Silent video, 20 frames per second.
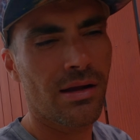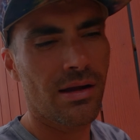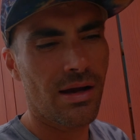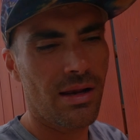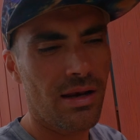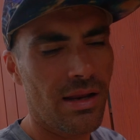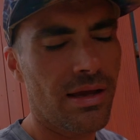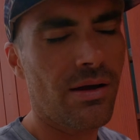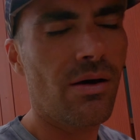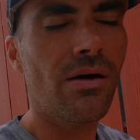
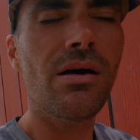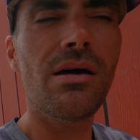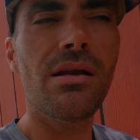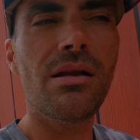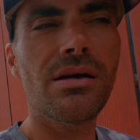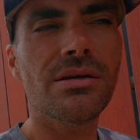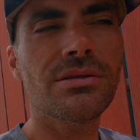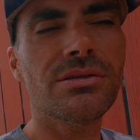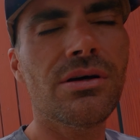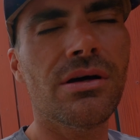I'm like, oh
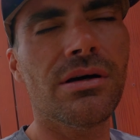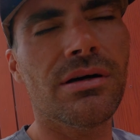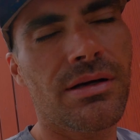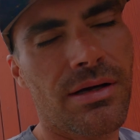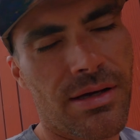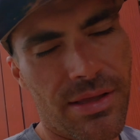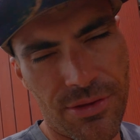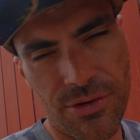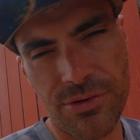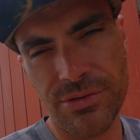no, it's not. I
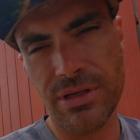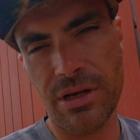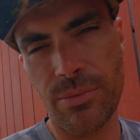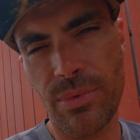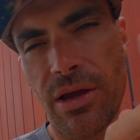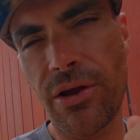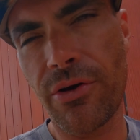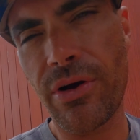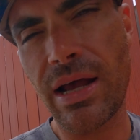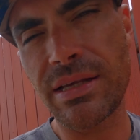thought it was going
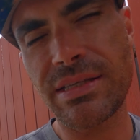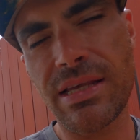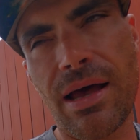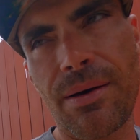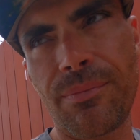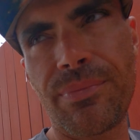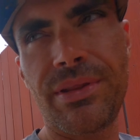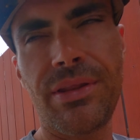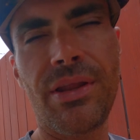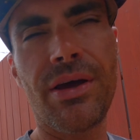to be a grass
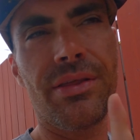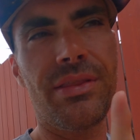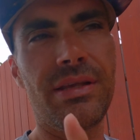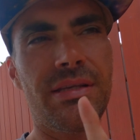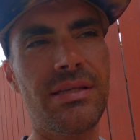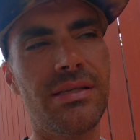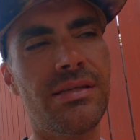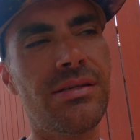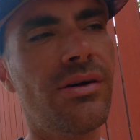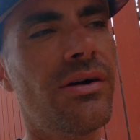hut, but no,
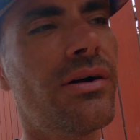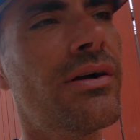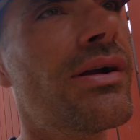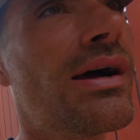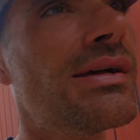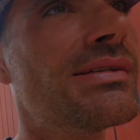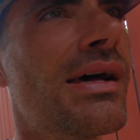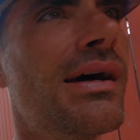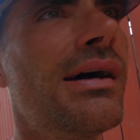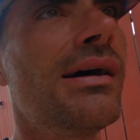this is not a
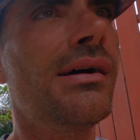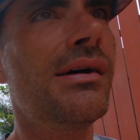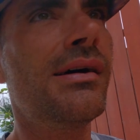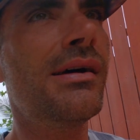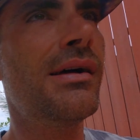grass hut.